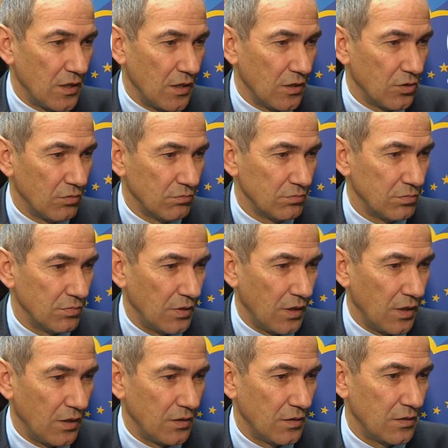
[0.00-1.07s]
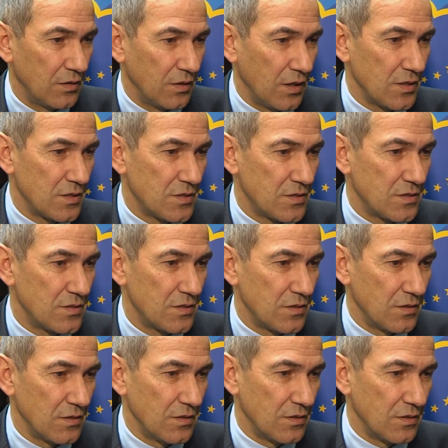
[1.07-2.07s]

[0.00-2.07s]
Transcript: Kingdom and as